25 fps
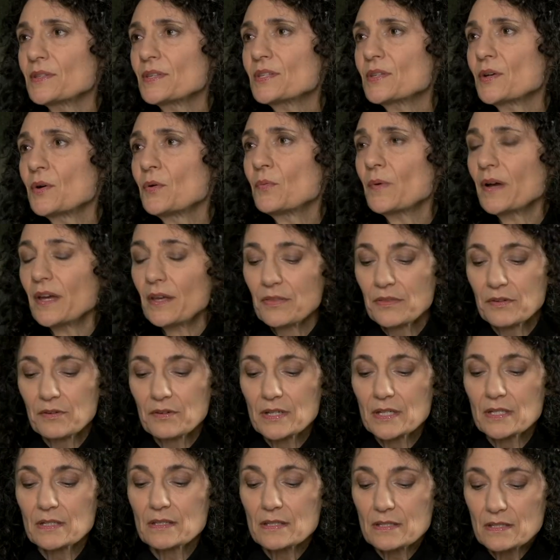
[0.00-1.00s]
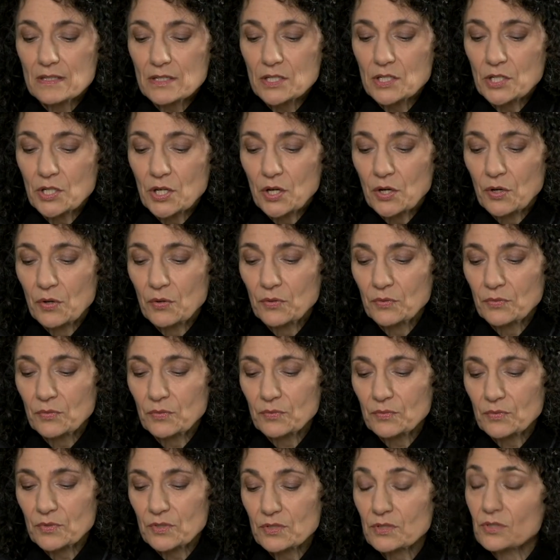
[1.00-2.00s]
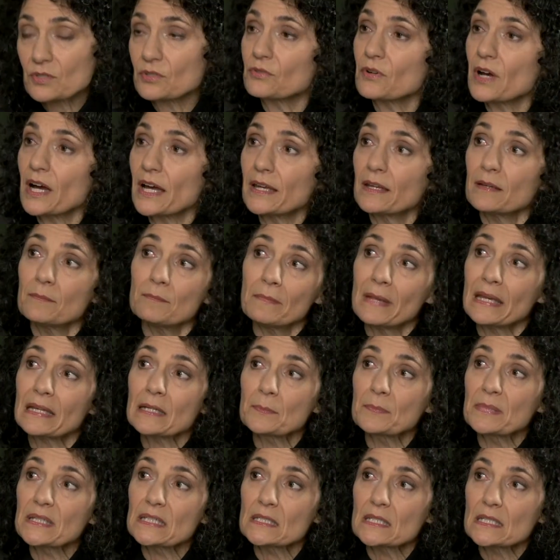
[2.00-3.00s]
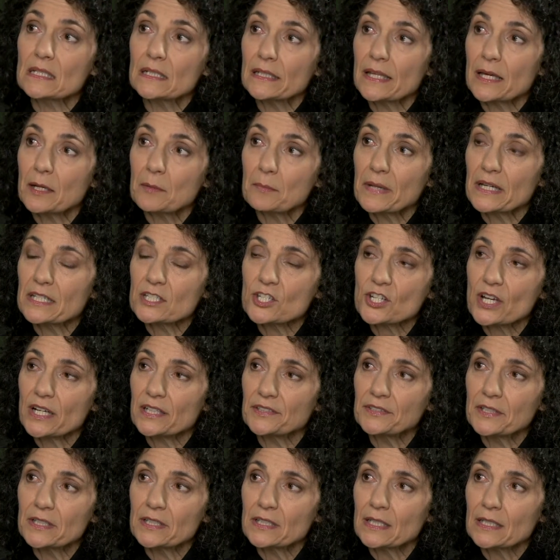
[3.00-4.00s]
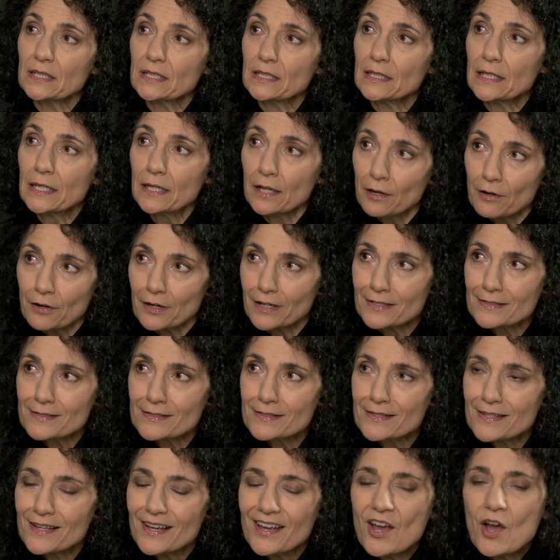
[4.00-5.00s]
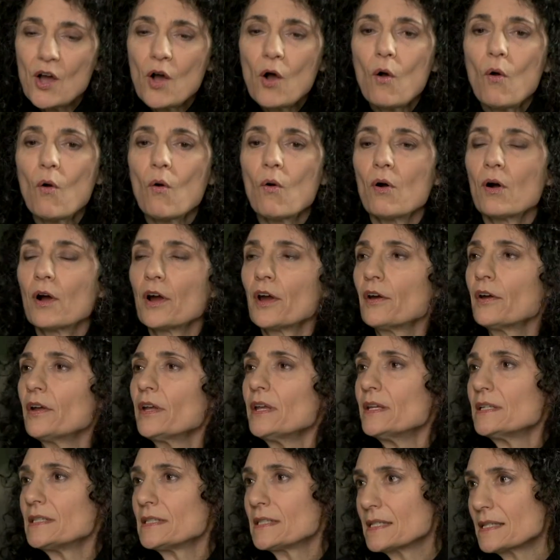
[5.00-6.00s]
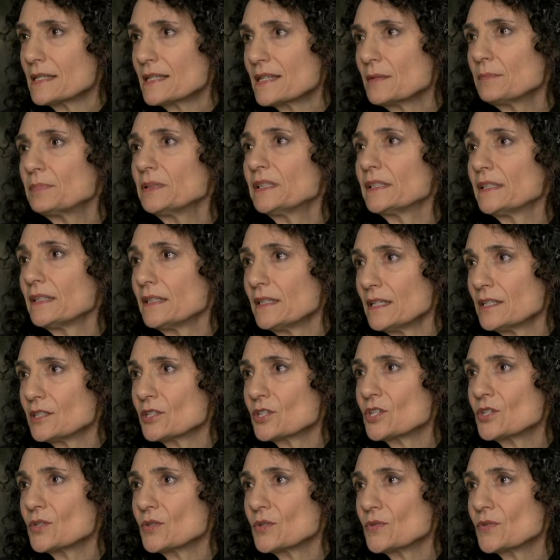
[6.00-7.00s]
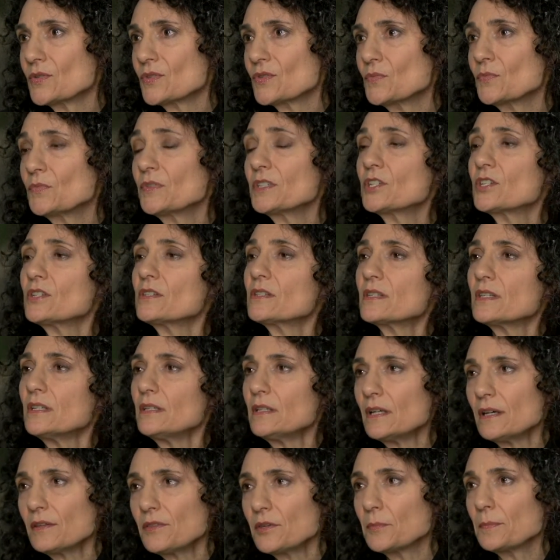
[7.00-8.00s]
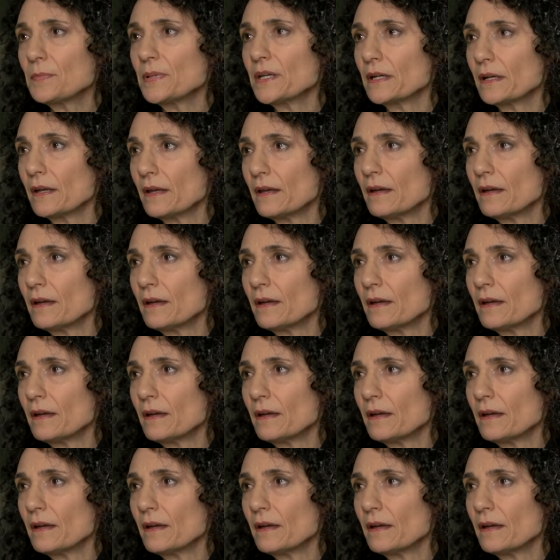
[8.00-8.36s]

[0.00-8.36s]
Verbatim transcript: So whether it's, you know, do I make a big deal out of my child not eating carrots, or discipline issues, which is another big